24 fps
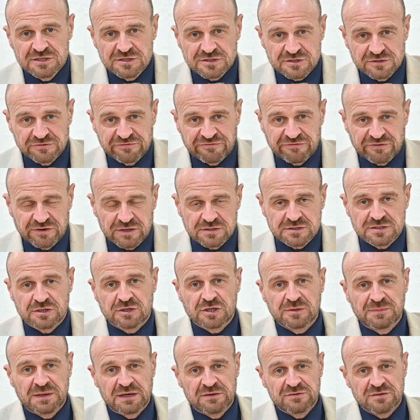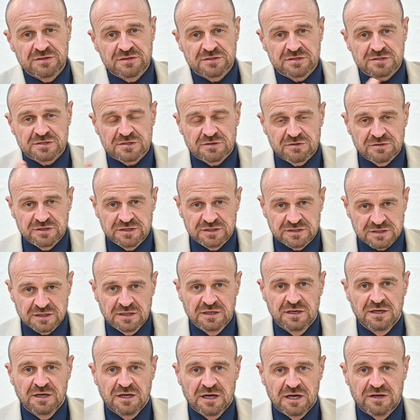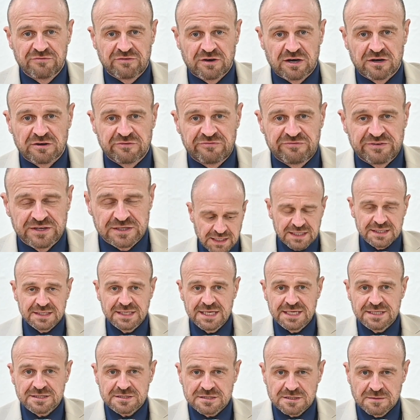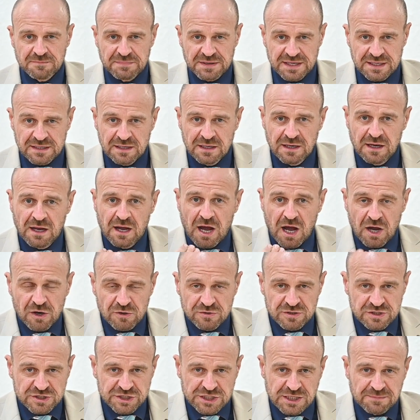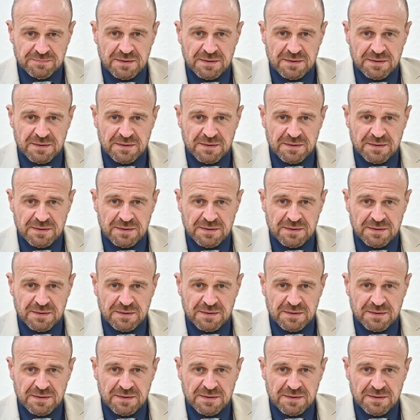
sufferer to come out the other side of ARFID. It needs to be ownership,